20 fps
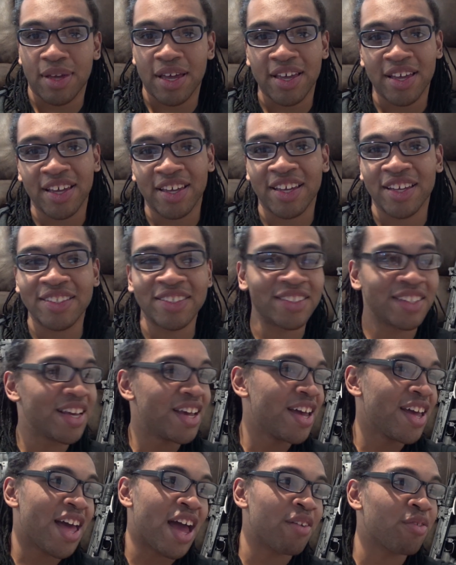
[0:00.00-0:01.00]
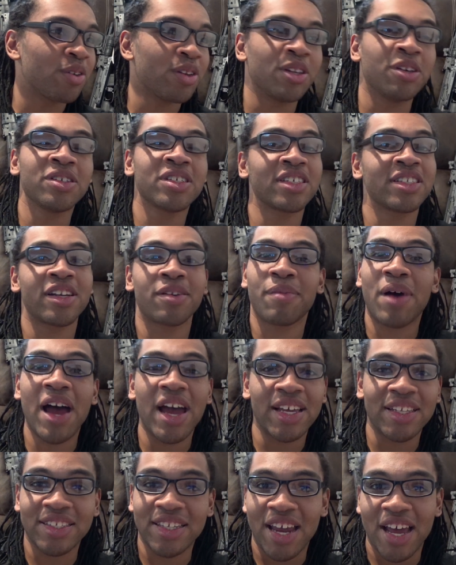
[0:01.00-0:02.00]
because everyone loses their
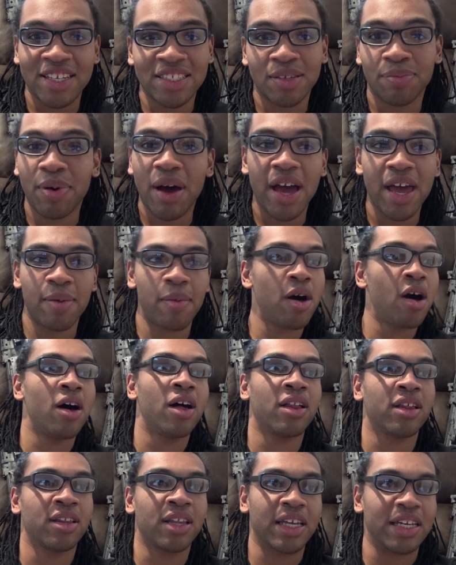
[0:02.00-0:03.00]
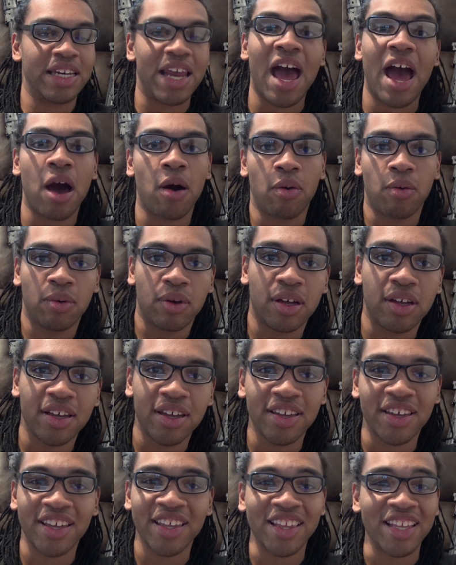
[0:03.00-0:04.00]
minds and has to buy them all, like, now.
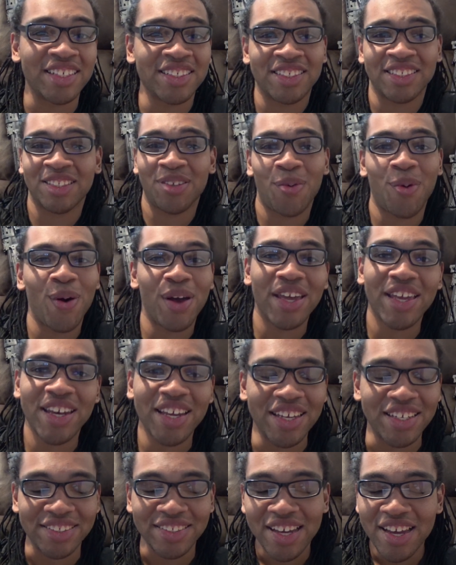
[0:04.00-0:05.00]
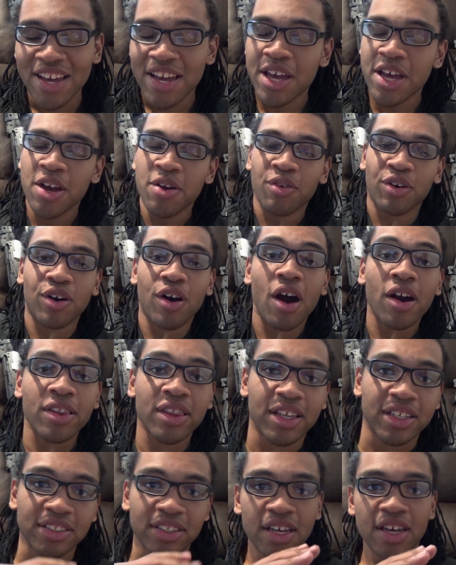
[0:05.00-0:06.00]
That's just the way it is.
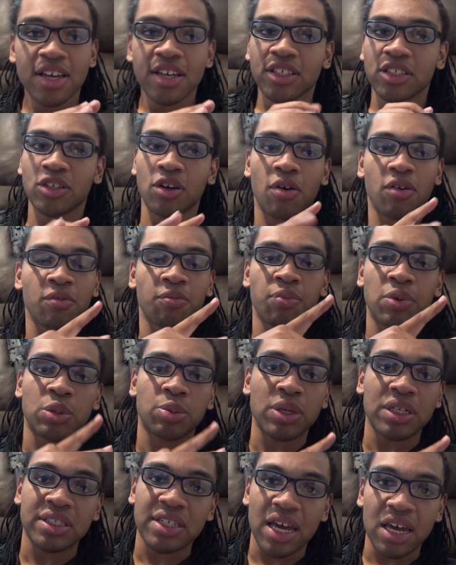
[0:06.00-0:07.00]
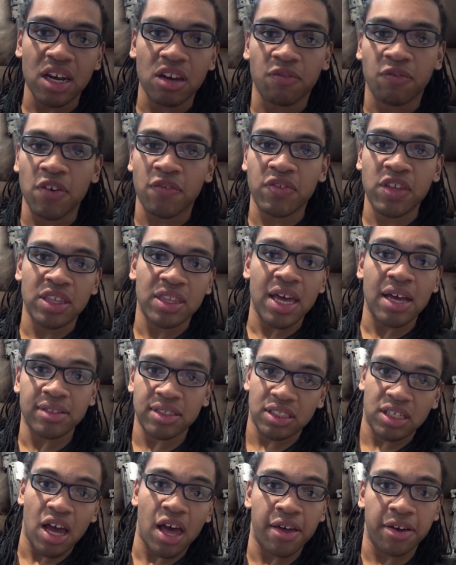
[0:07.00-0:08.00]
Regardless, so between $10,000 and
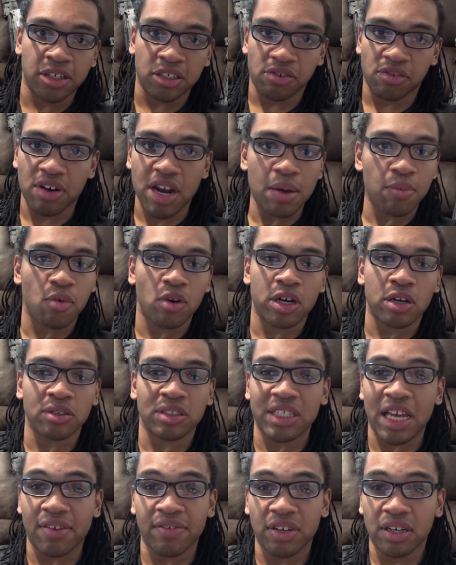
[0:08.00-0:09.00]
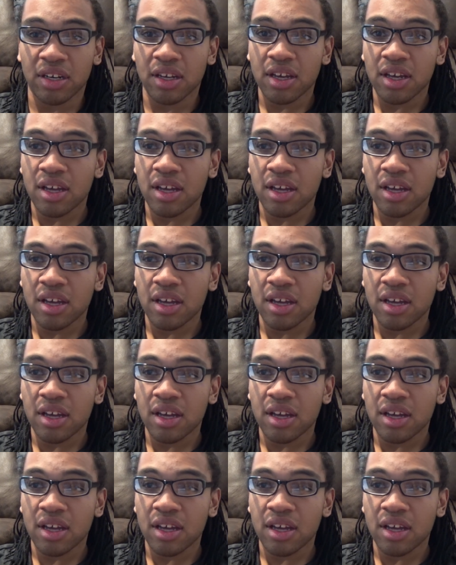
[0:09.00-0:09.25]
$15,000 for an M107,